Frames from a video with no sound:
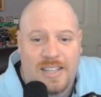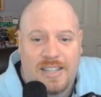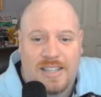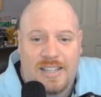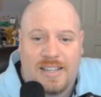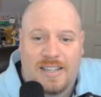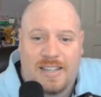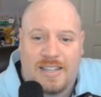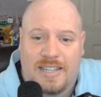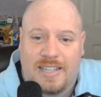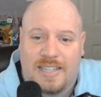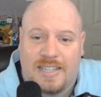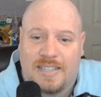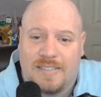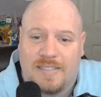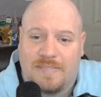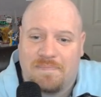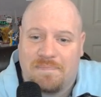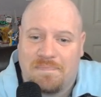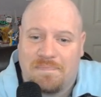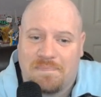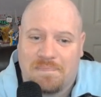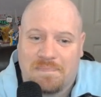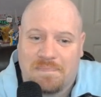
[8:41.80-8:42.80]

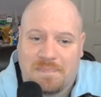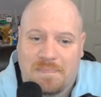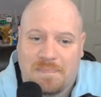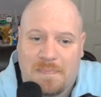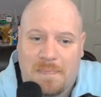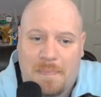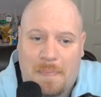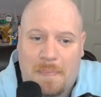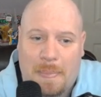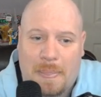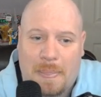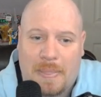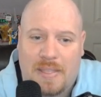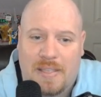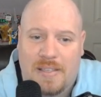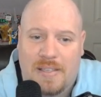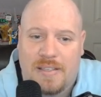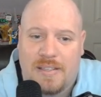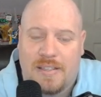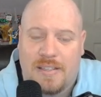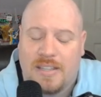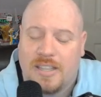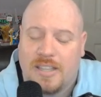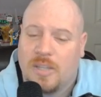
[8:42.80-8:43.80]

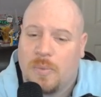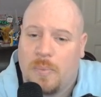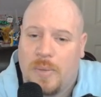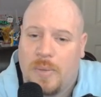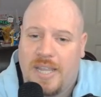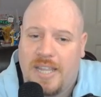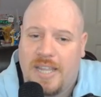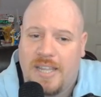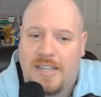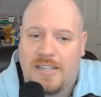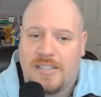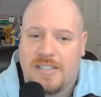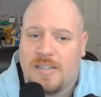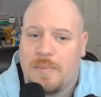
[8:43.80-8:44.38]
The Wii